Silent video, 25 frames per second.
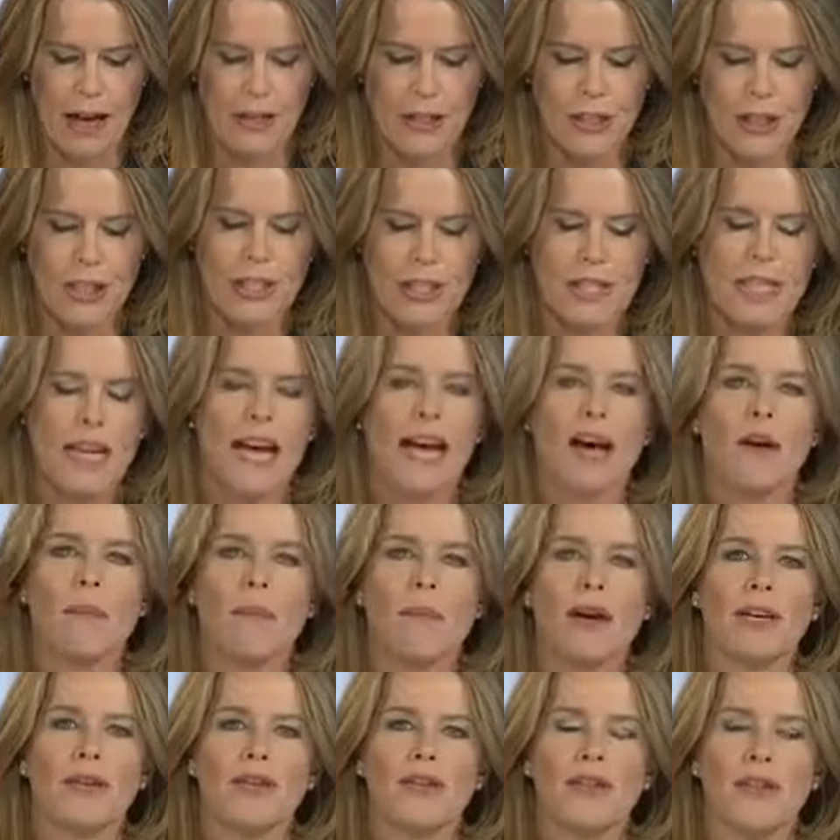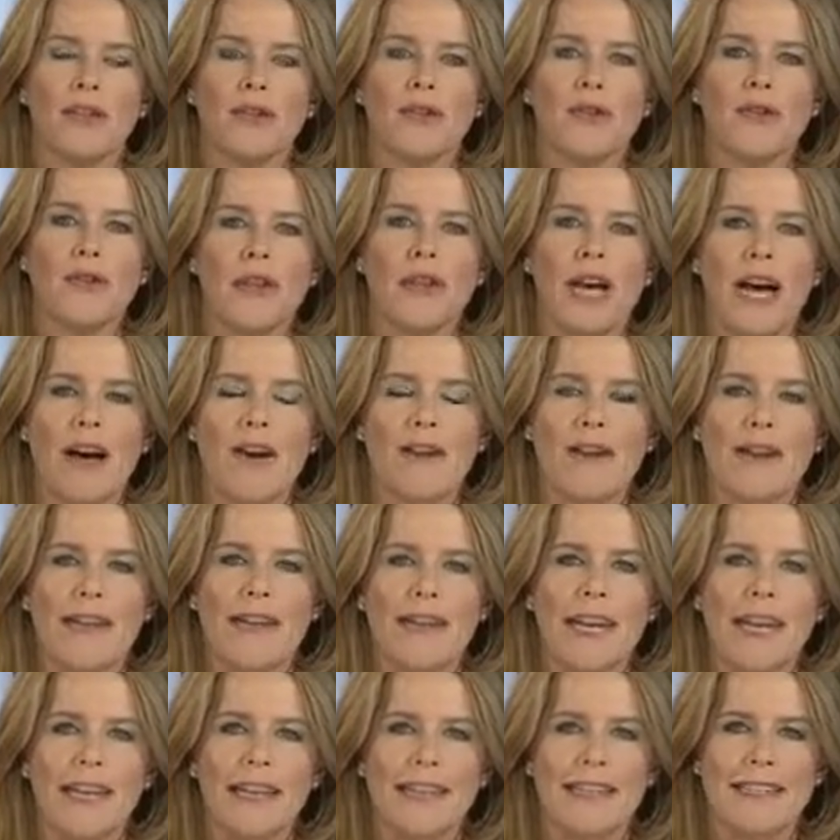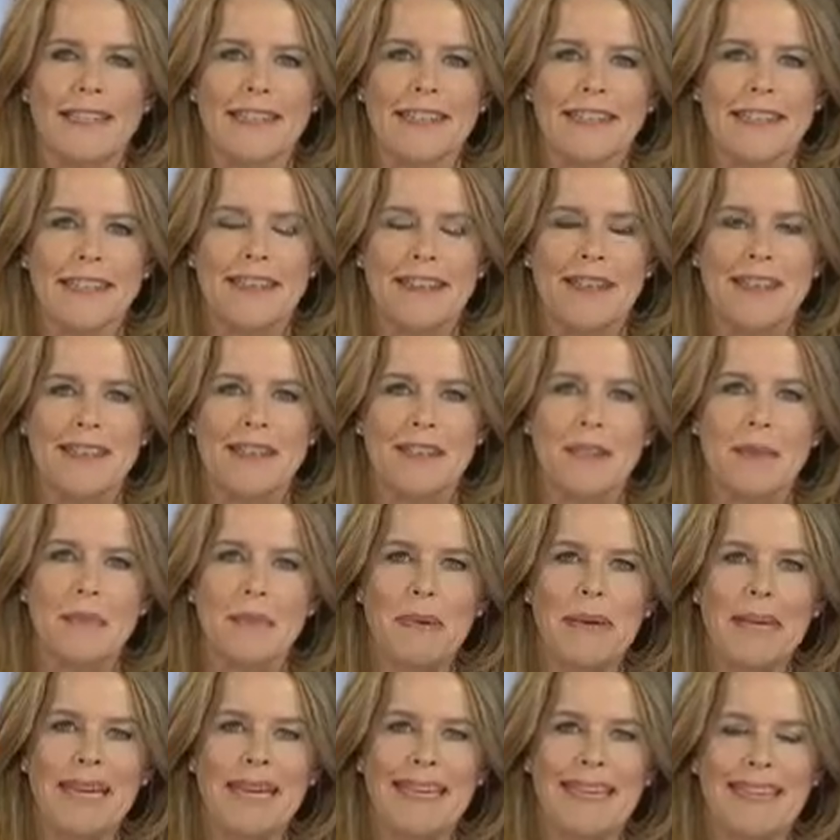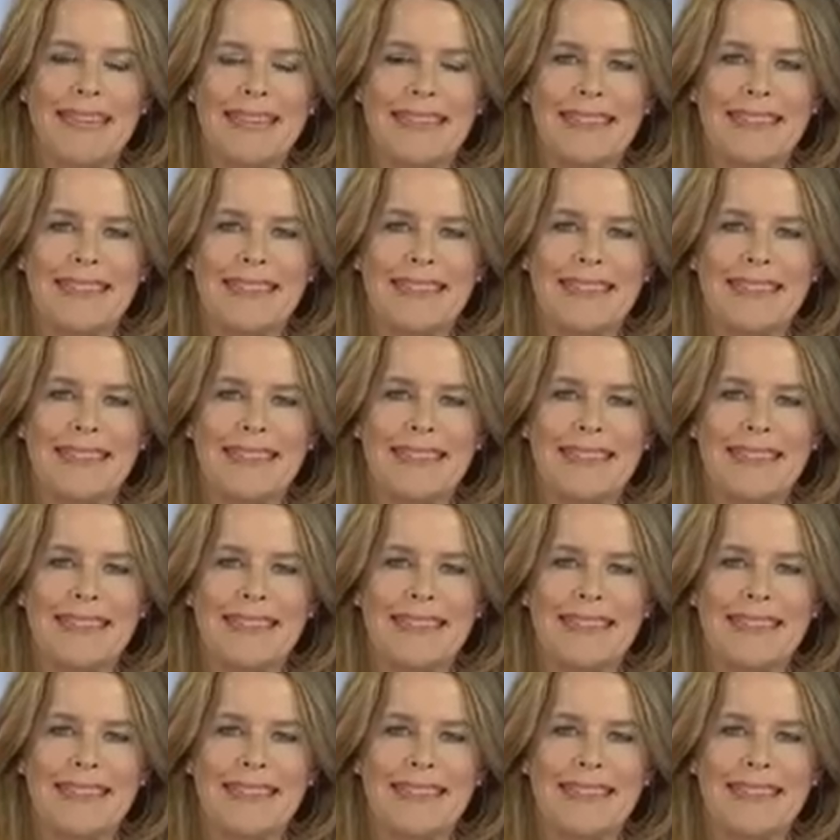Just how much do you calculate that to be?